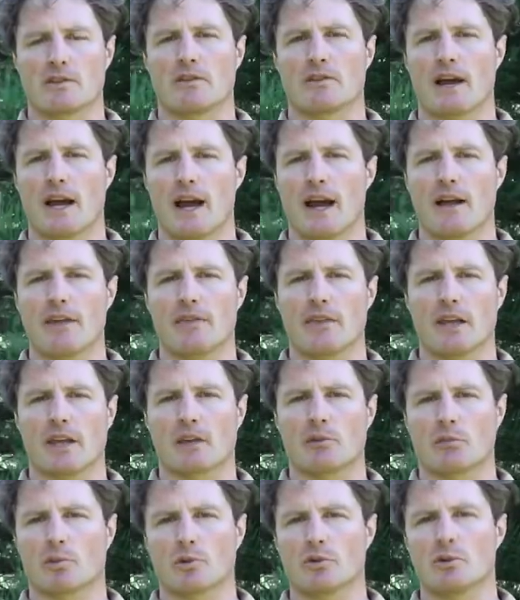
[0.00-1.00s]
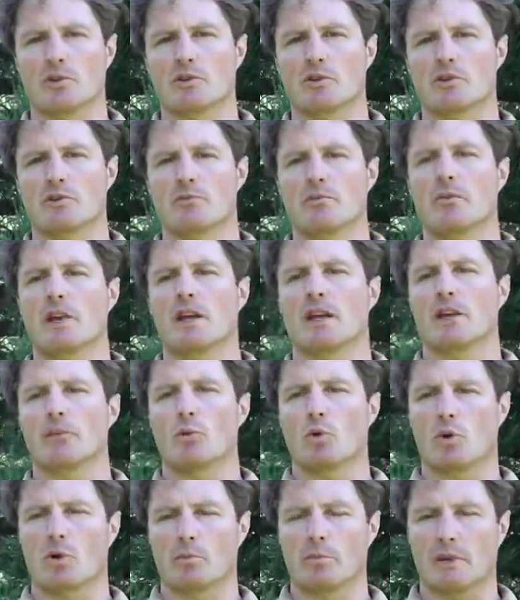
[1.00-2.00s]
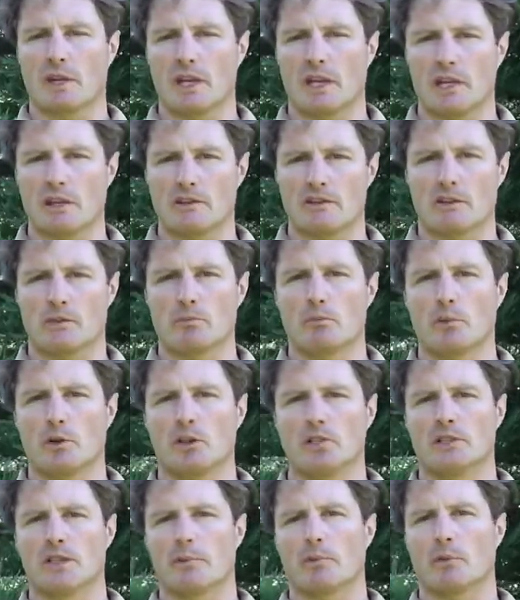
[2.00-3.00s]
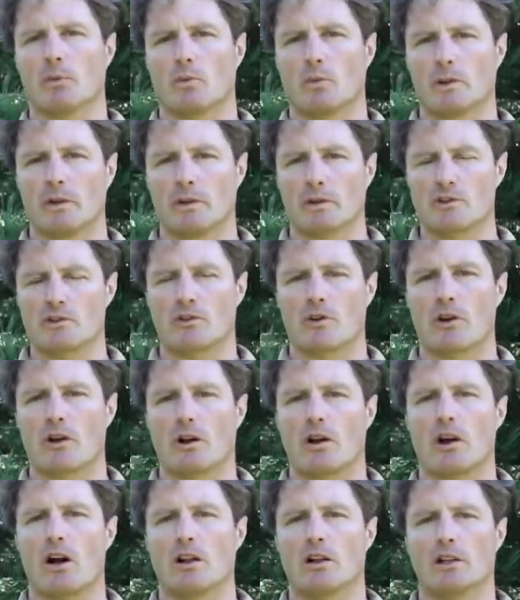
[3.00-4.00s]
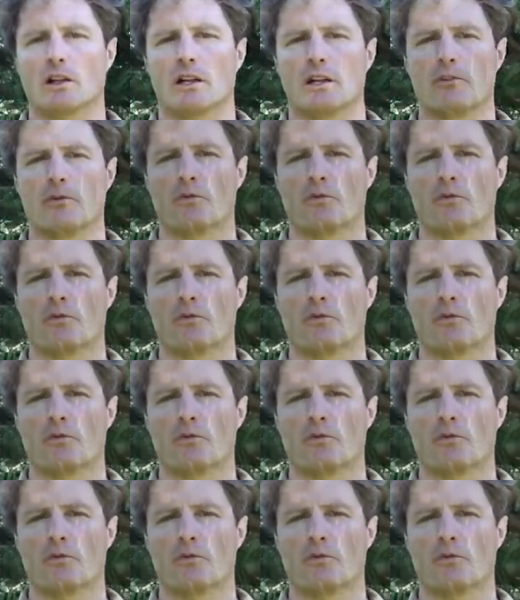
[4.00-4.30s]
of that, they can produce many more bees and build up a real strong colony